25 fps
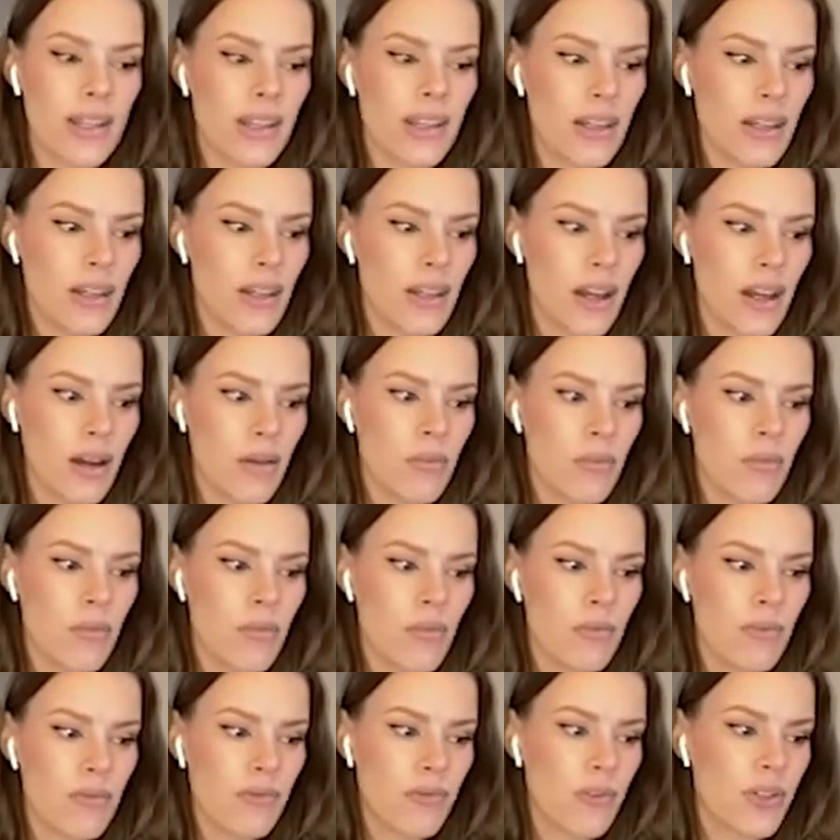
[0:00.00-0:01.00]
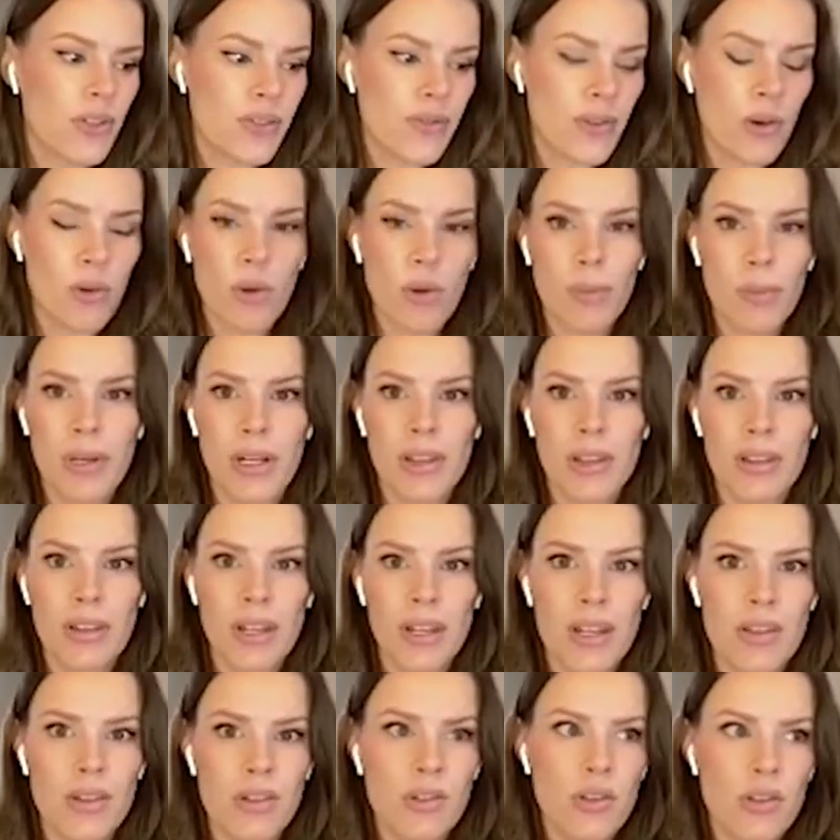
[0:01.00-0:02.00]
I think, um, first of all, women
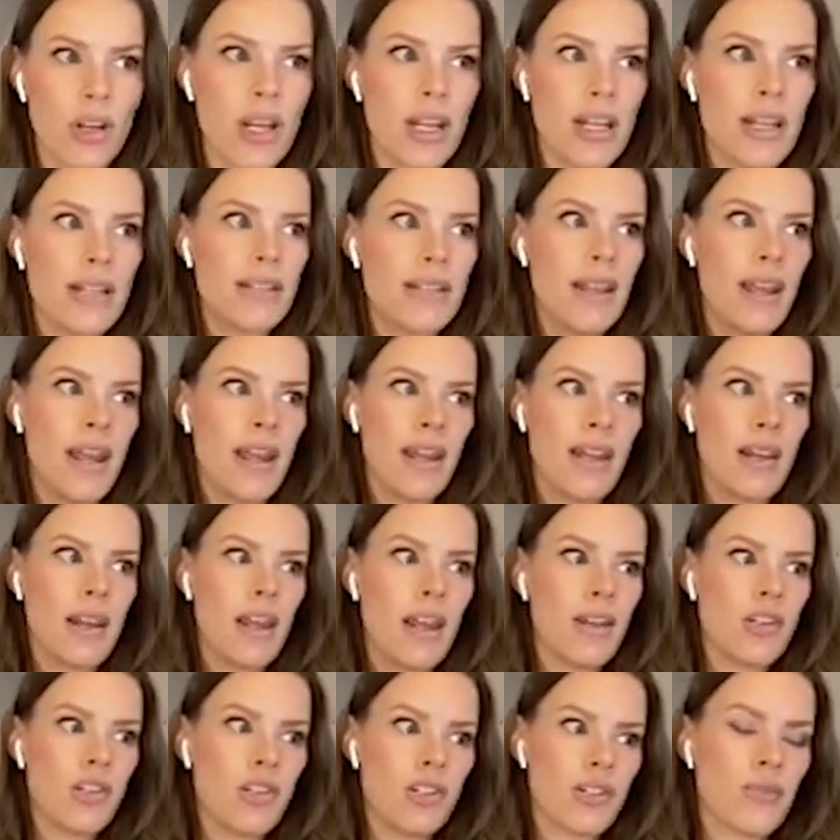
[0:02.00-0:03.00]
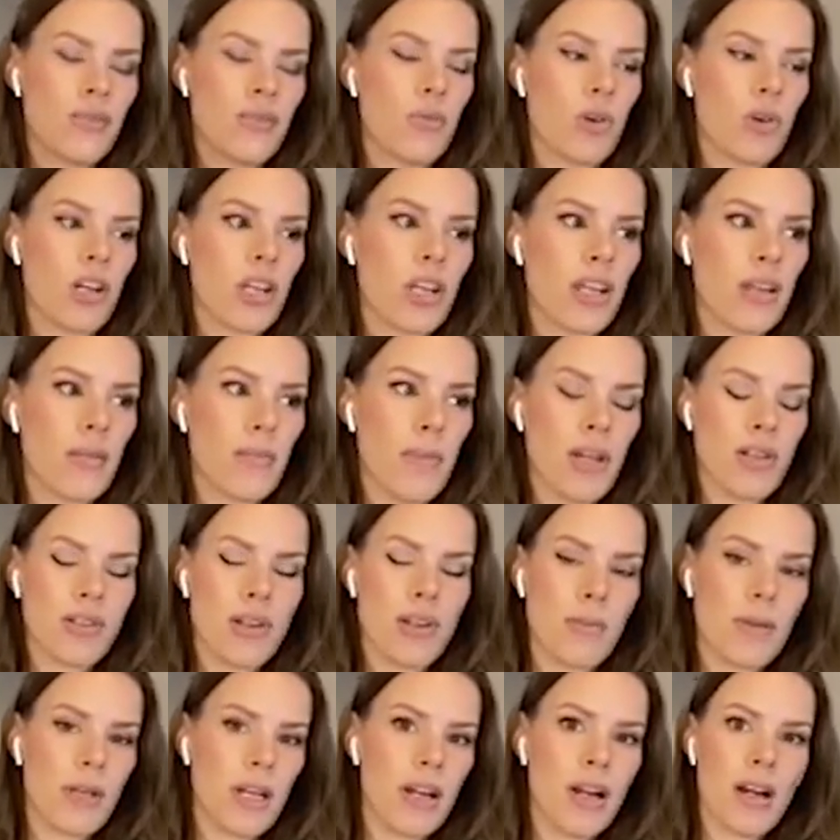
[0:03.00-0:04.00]
in the trades and, and just working in male
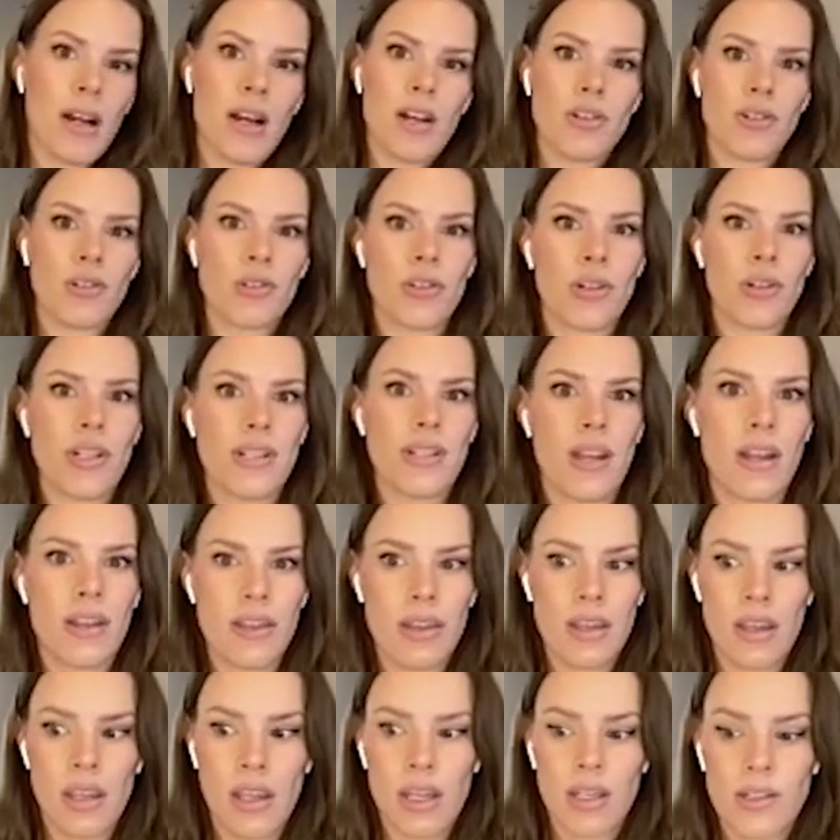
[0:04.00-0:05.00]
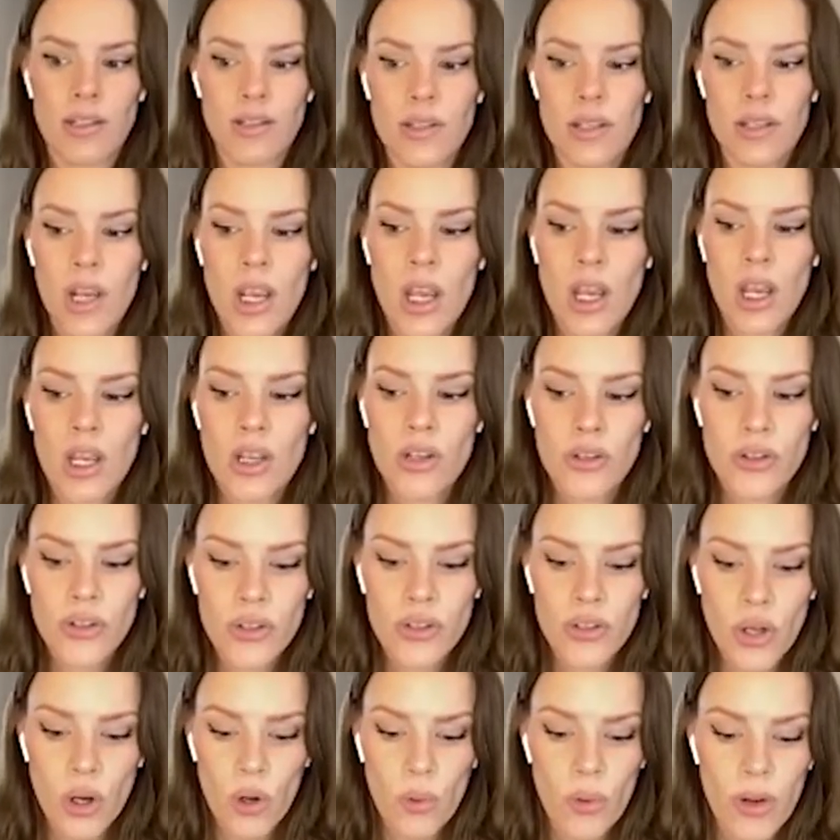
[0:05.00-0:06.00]
dominated industries, I think it's
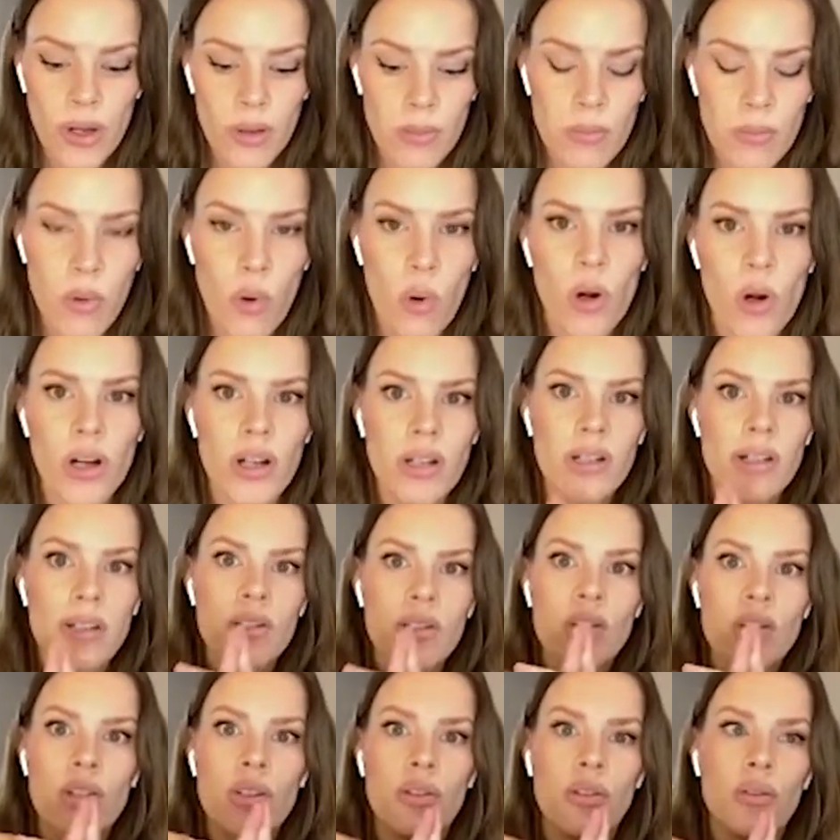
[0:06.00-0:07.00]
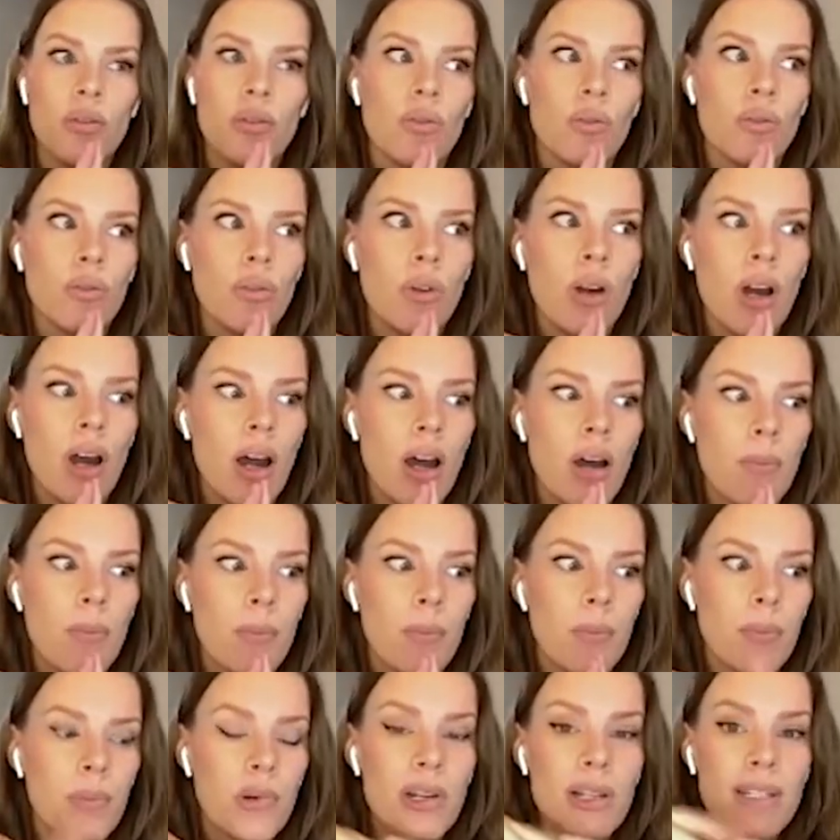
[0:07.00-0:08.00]
so important to
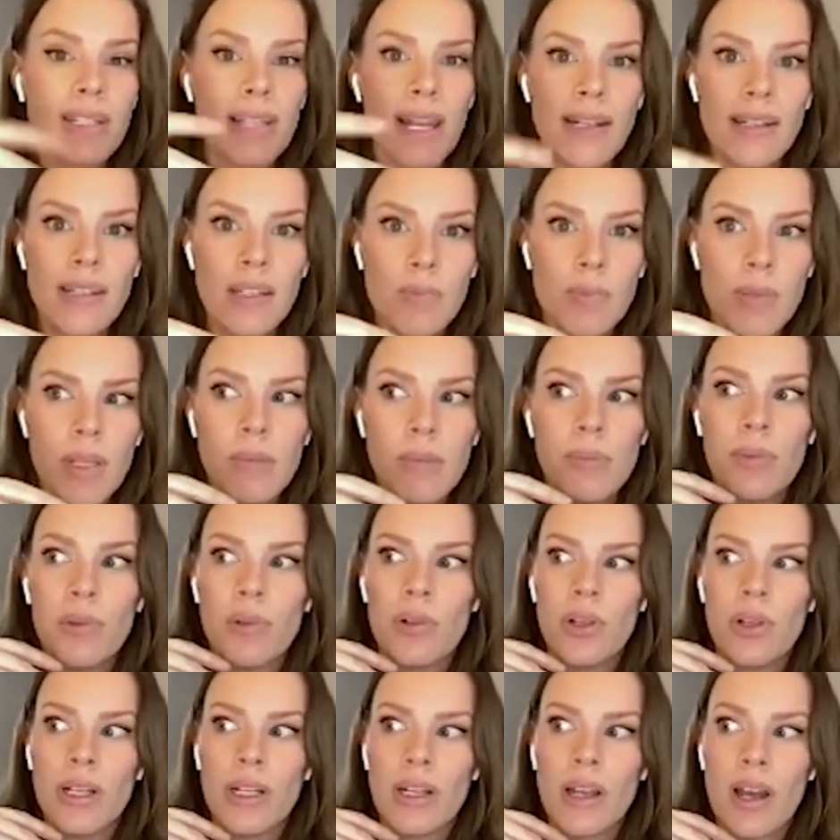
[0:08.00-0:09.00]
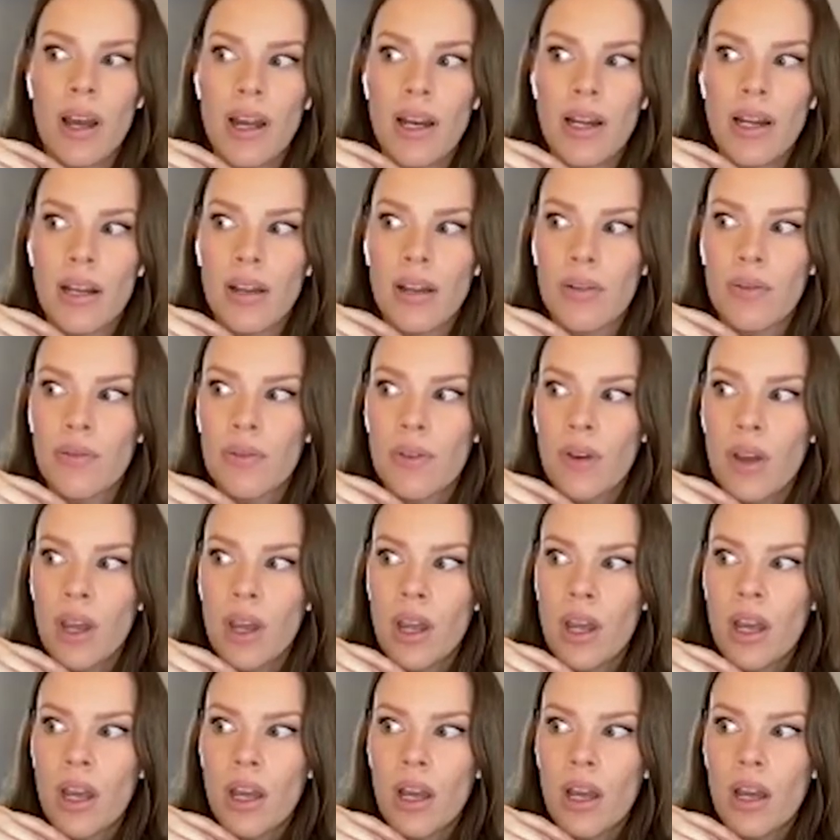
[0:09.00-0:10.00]
um, present to people and kind of
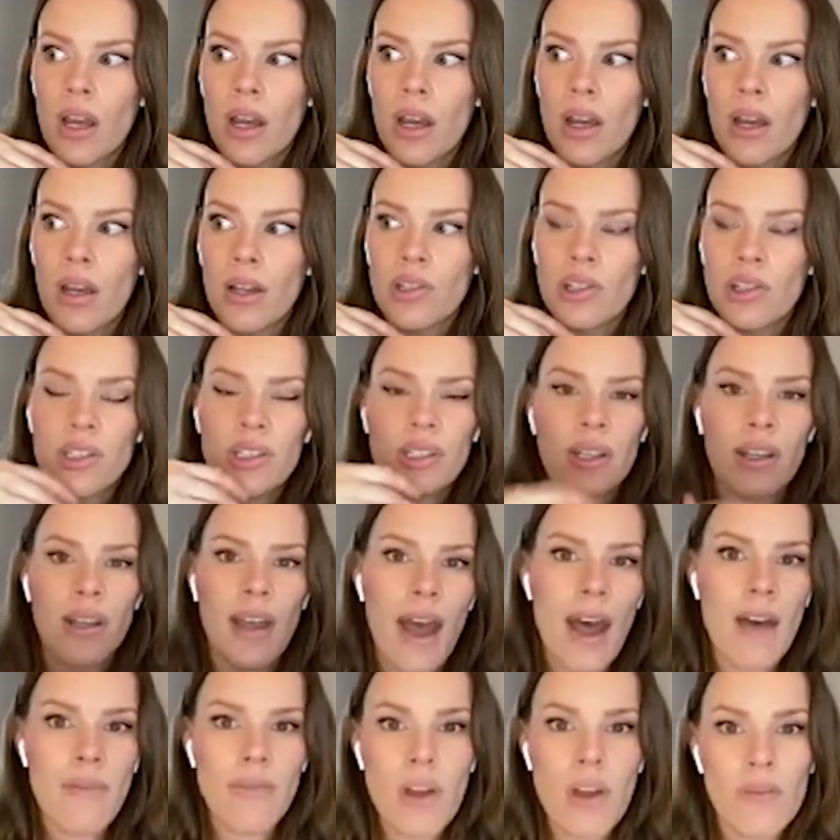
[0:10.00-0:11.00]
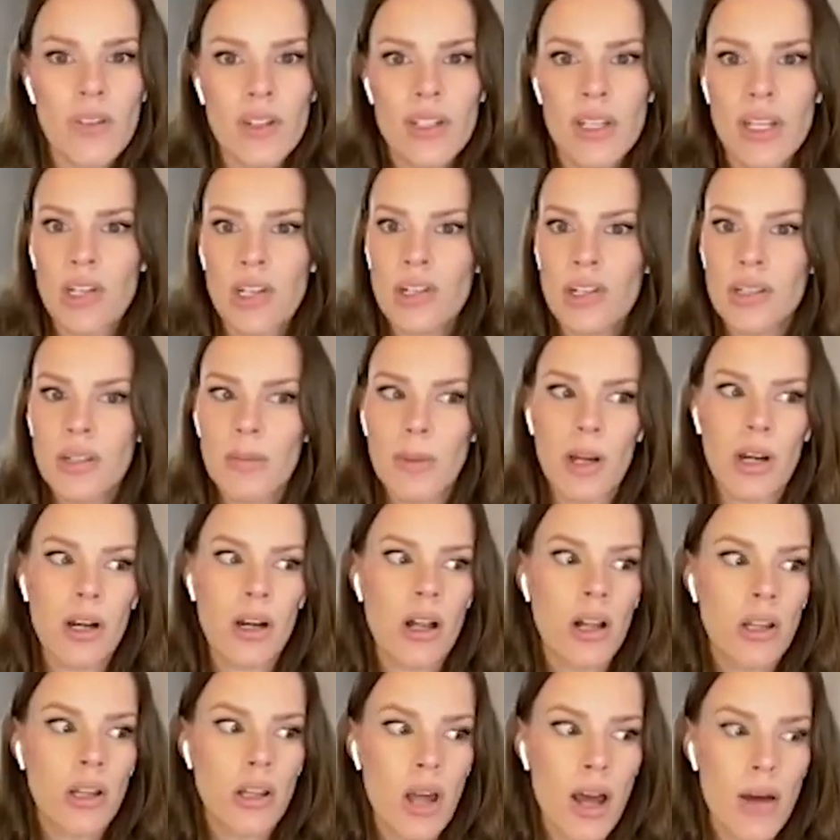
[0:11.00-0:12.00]
uh, just to have conversations about it
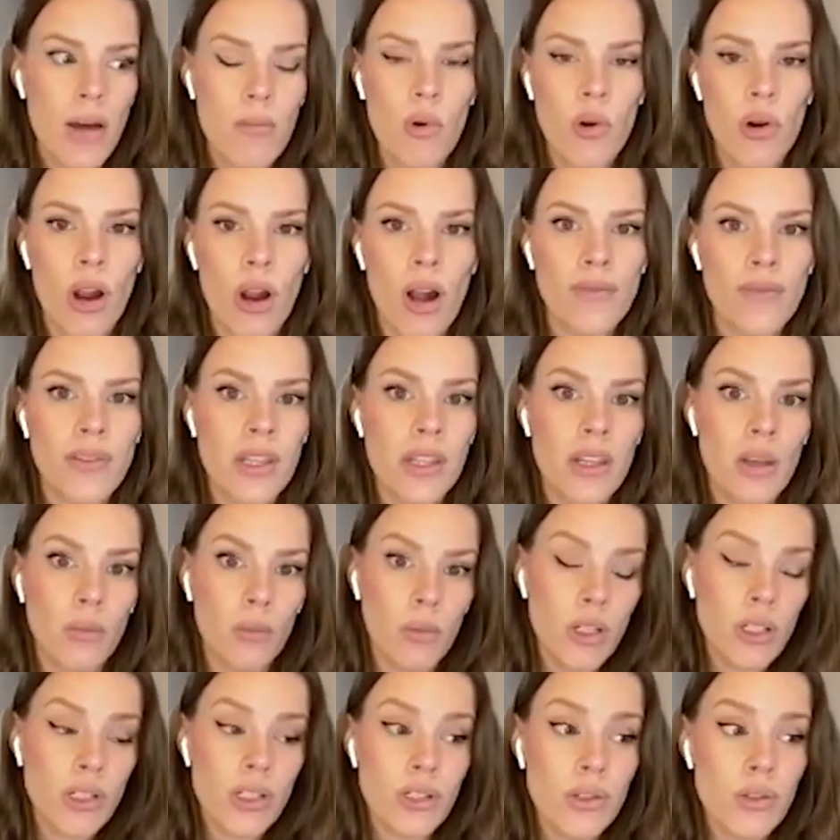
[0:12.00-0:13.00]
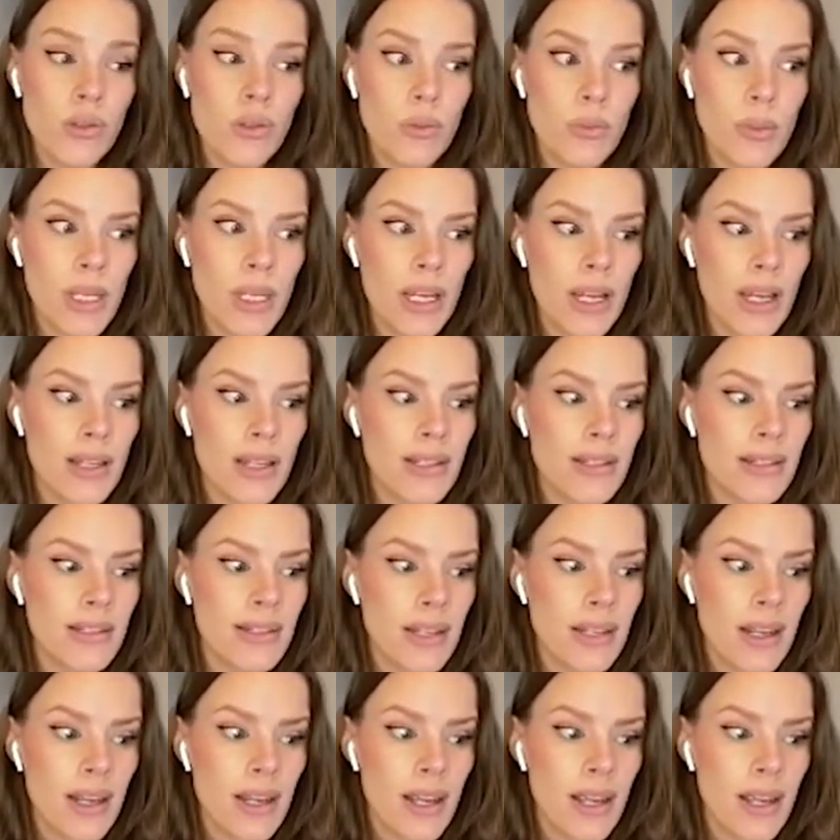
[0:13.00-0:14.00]
a lot more often than we do because